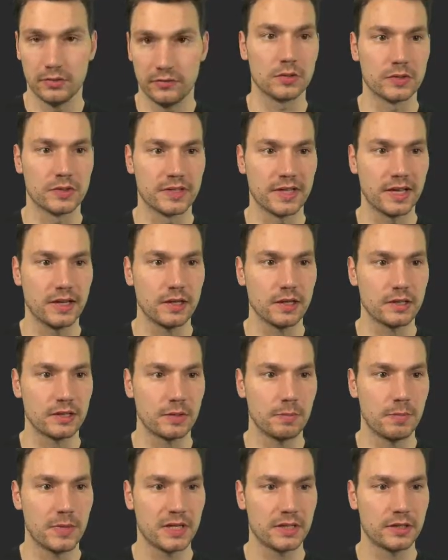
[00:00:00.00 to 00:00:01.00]
to send
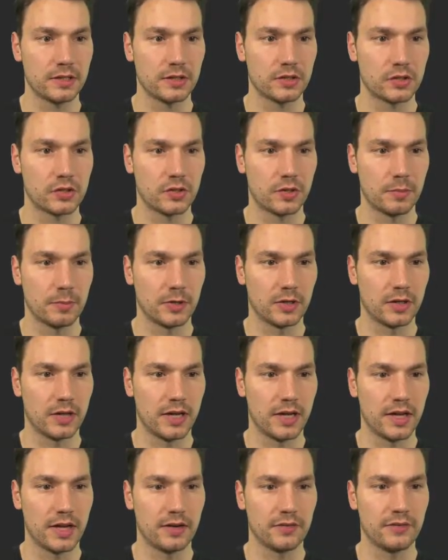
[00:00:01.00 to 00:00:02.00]
us a message. So I'm going to
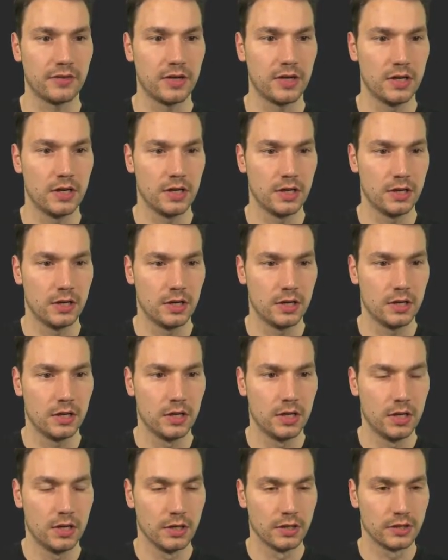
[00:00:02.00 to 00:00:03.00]
have
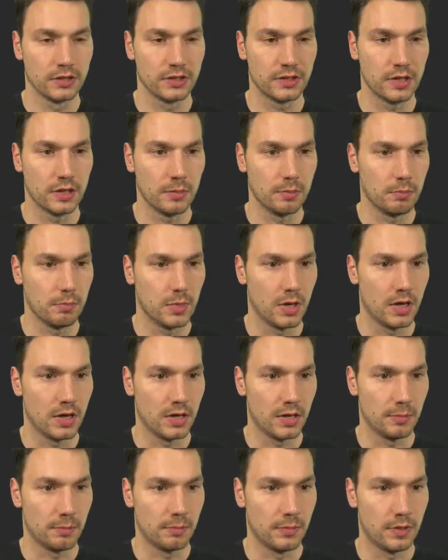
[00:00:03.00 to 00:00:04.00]
some
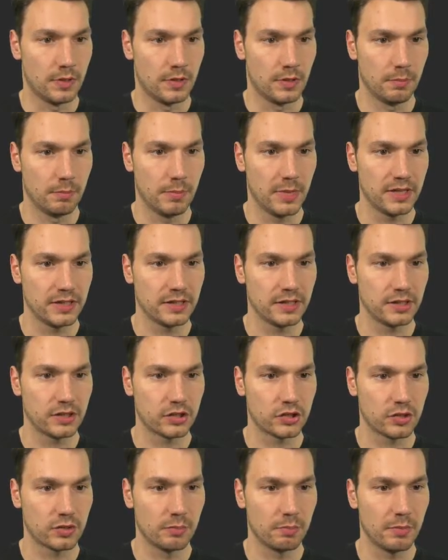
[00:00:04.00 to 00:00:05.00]

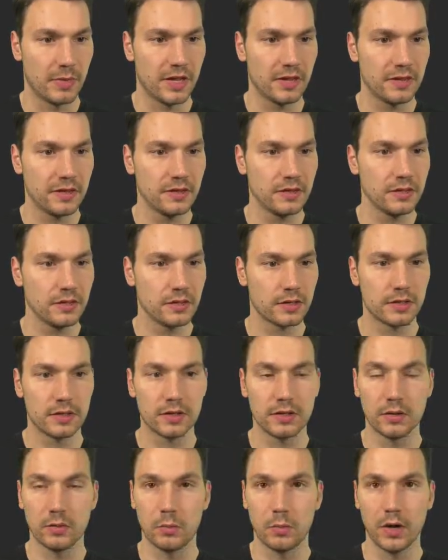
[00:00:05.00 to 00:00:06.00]
message method
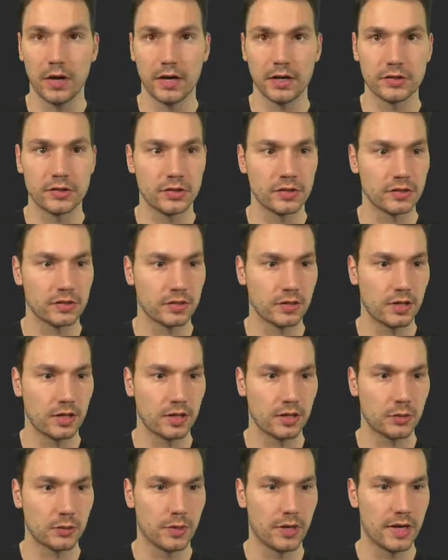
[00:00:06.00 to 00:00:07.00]
where I just
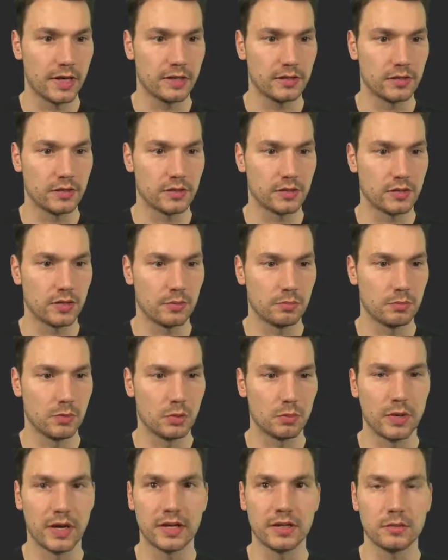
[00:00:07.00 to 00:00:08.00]
create some
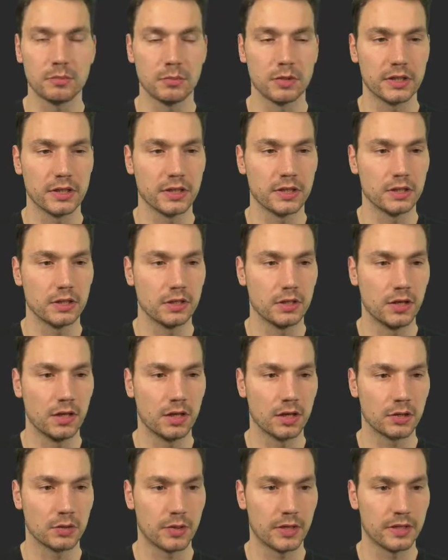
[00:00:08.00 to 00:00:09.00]
randomly
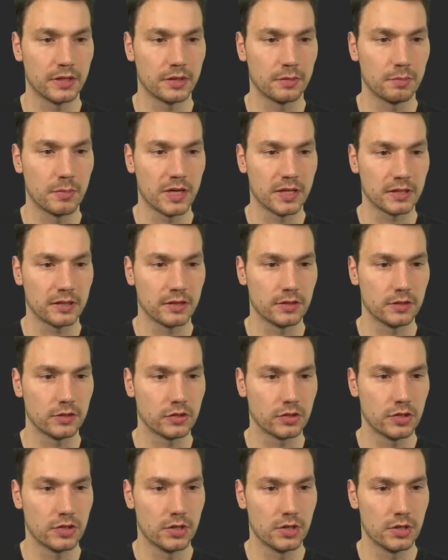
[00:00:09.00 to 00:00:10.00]
created
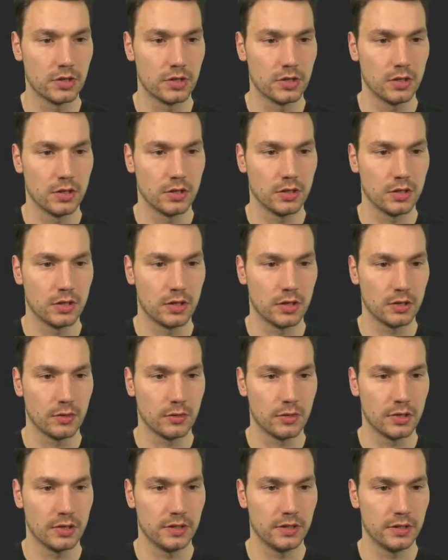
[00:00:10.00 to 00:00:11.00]
message.
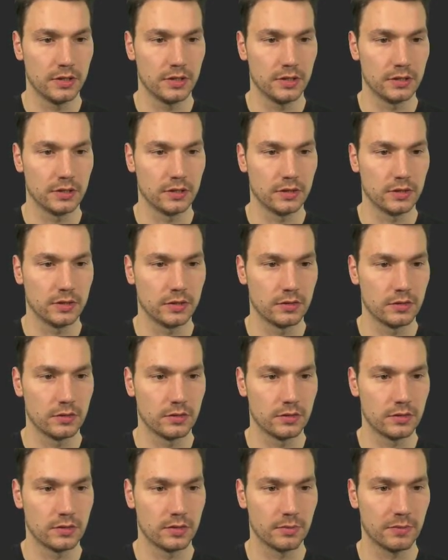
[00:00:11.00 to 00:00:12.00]
Now it is
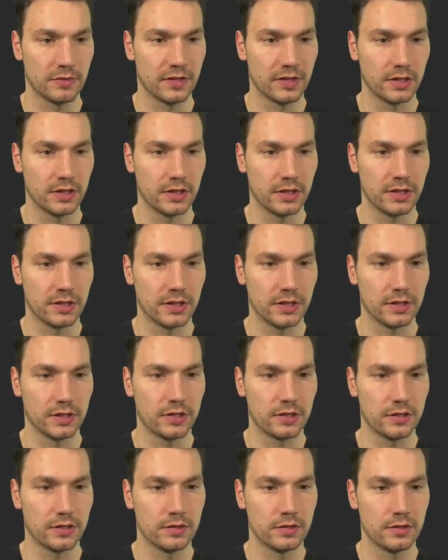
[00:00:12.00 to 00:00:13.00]
something like
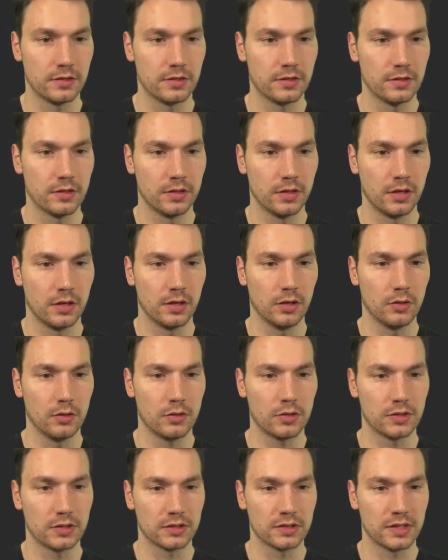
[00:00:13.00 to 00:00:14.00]
a
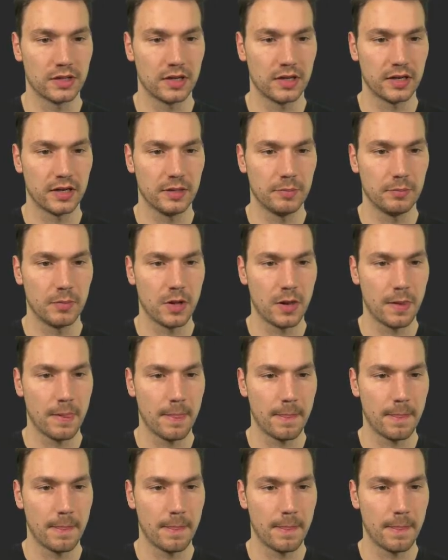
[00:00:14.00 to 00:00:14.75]
local time,